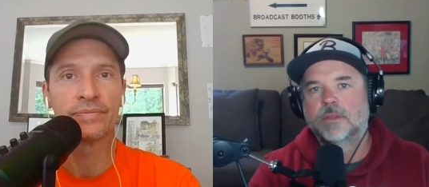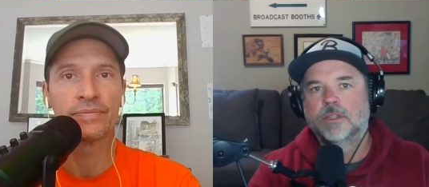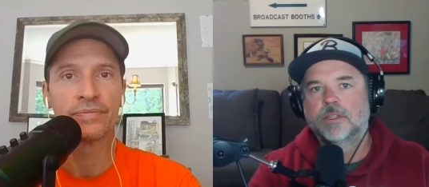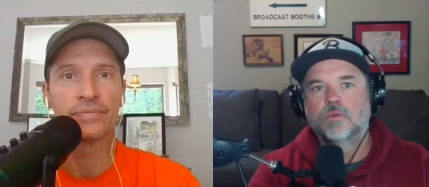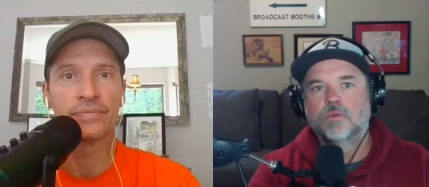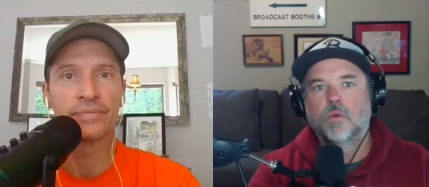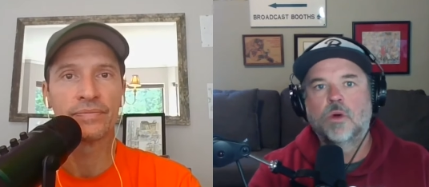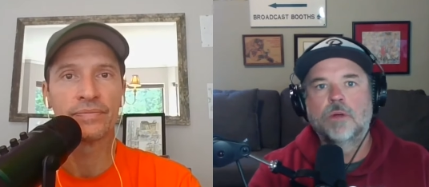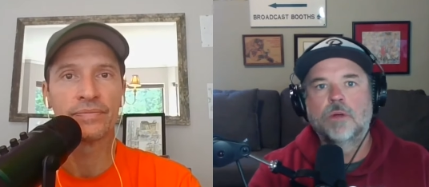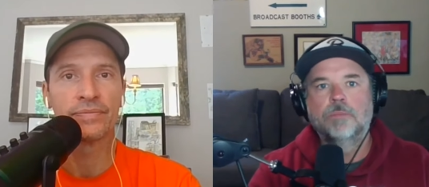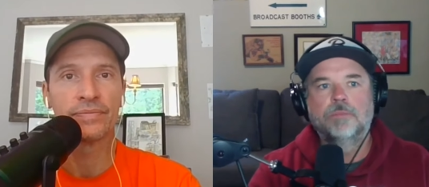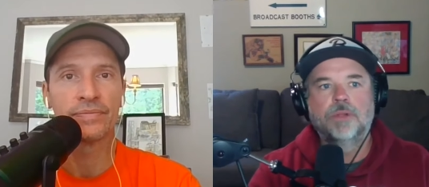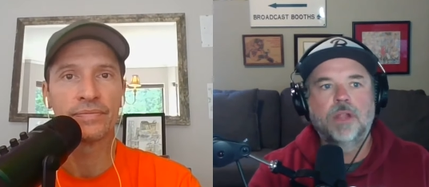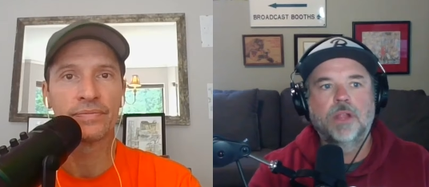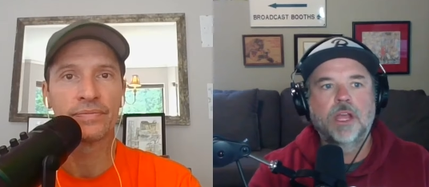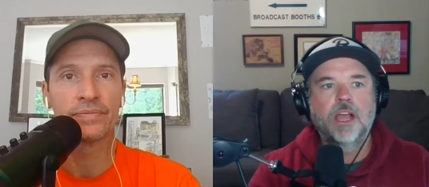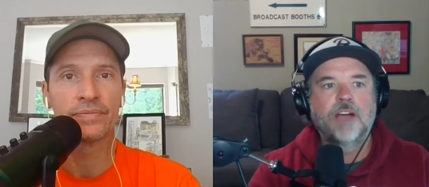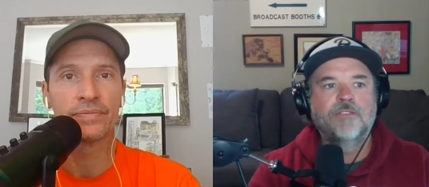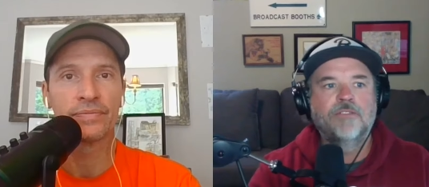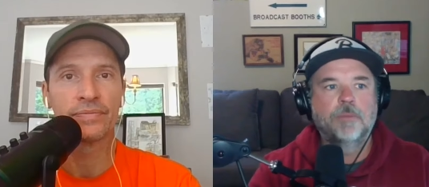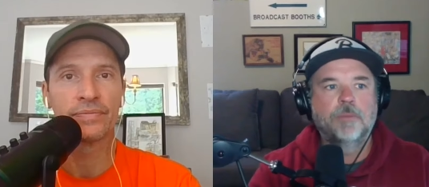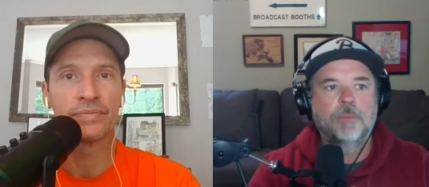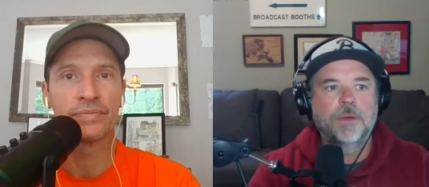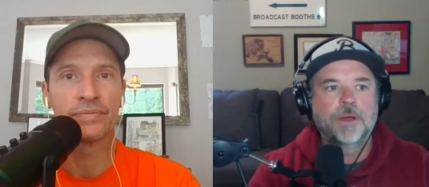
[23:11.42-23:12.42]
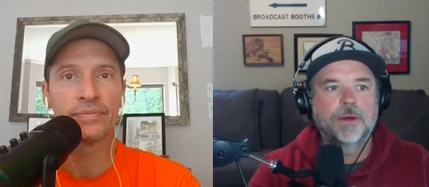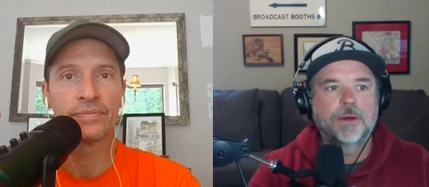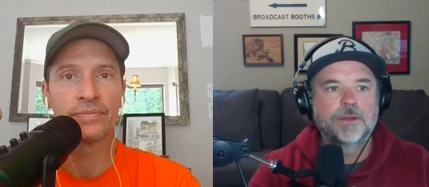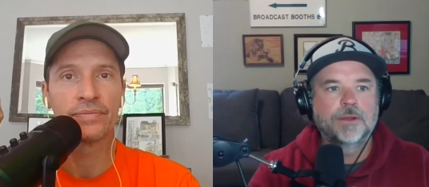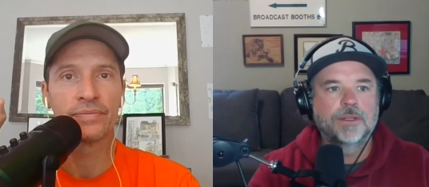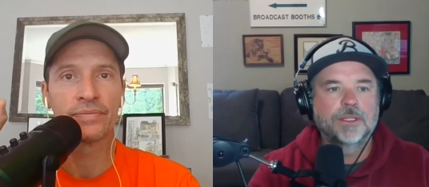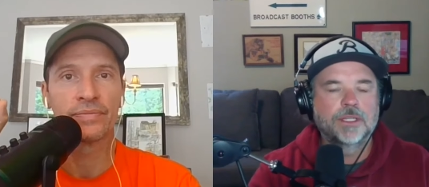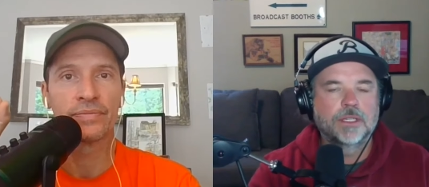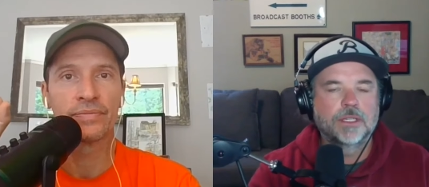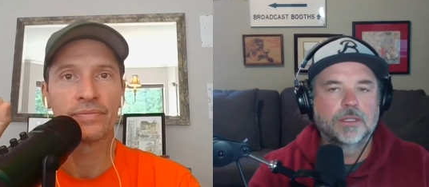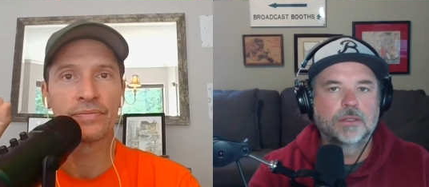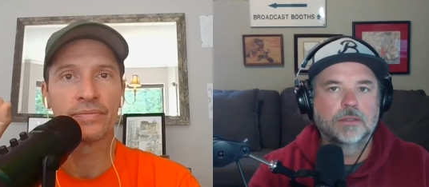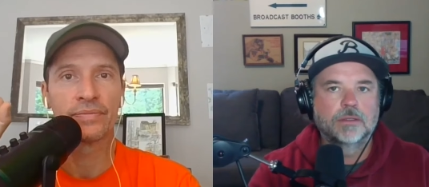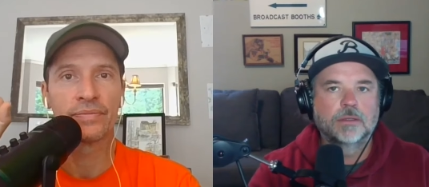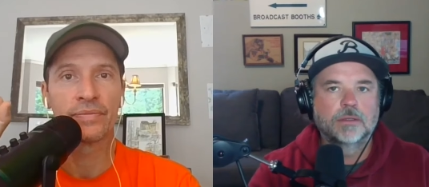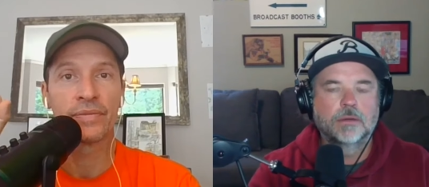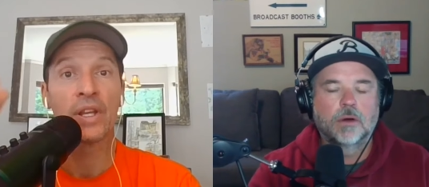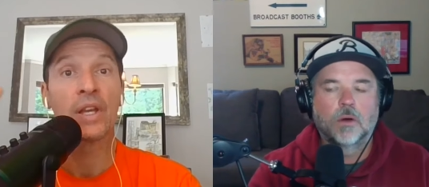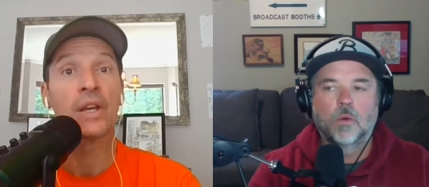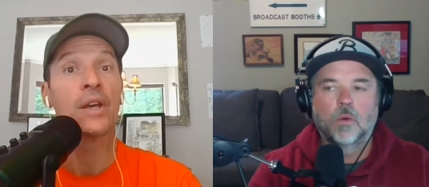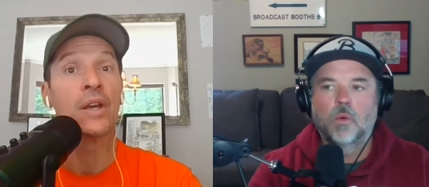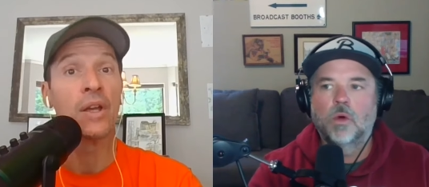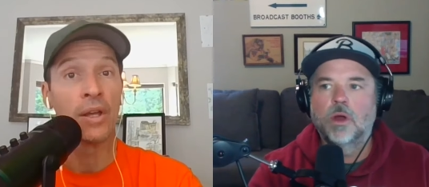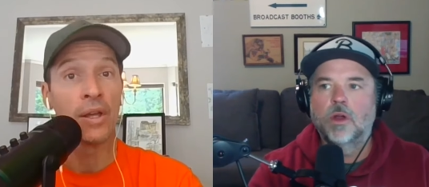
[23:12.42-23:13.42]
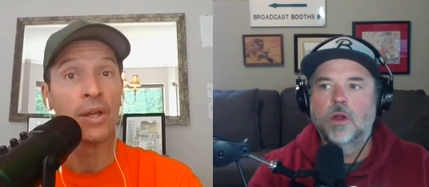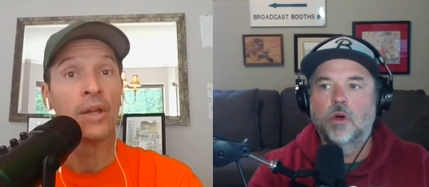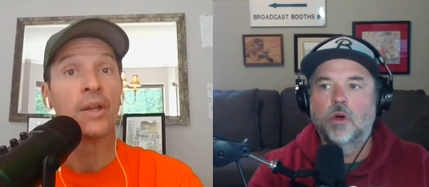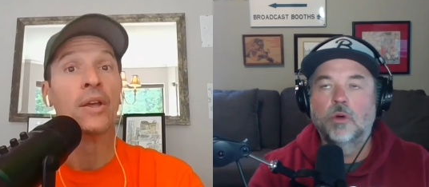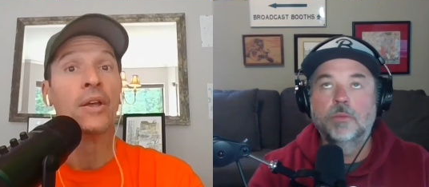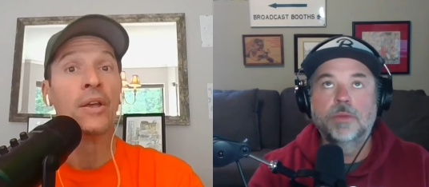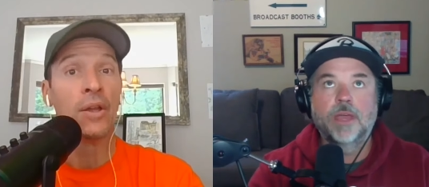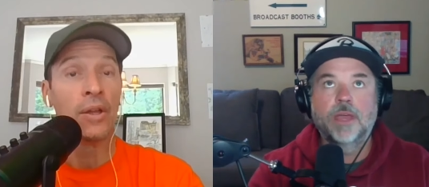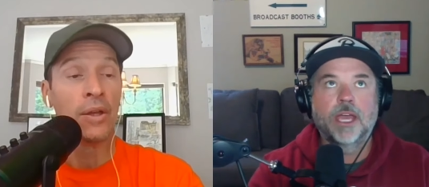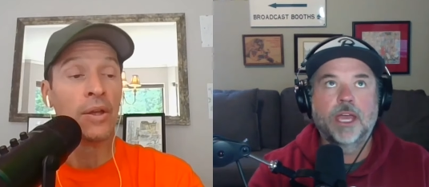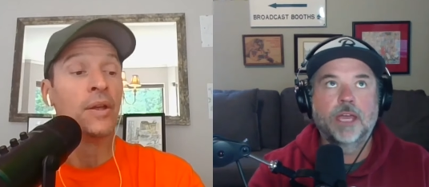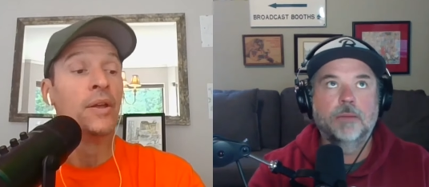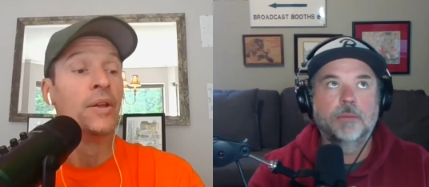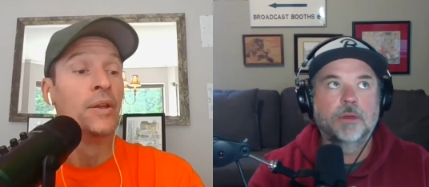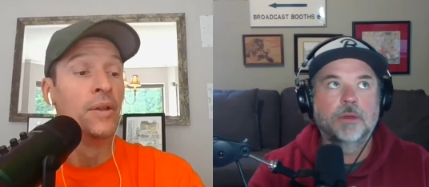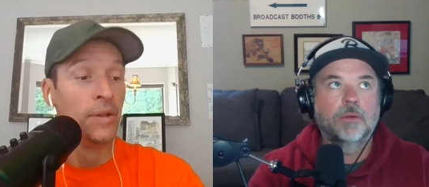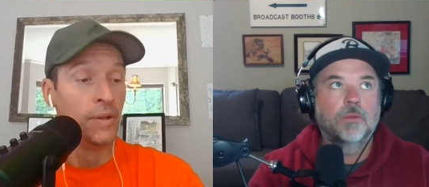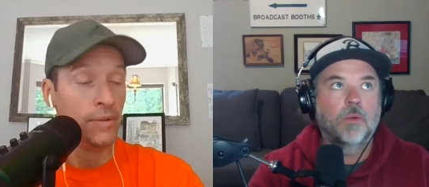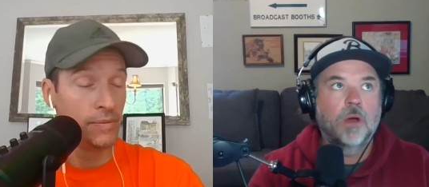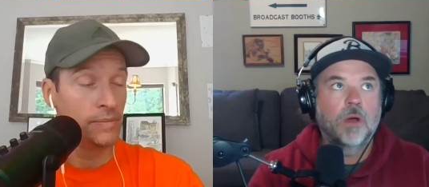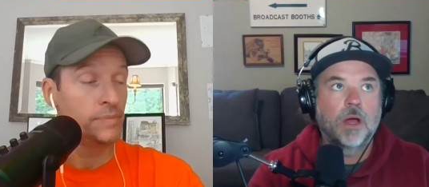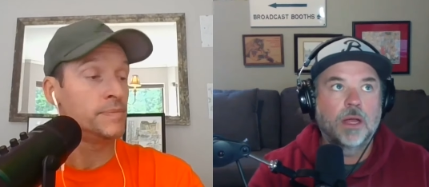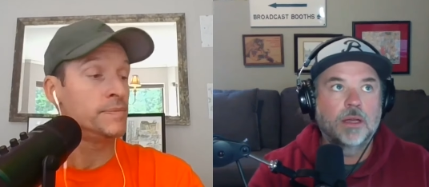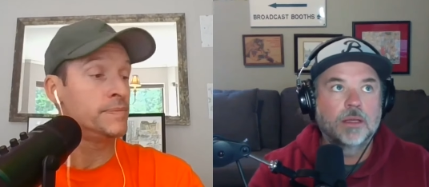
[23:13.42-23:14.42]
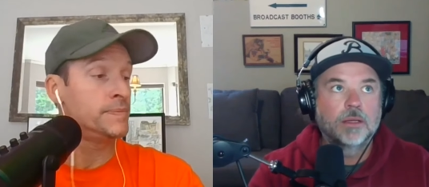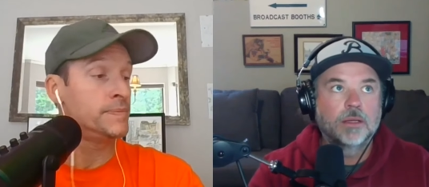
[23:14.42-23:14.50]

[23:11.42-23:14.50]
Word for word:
Speaker 1: it's one playoff appearance and or one home game and what.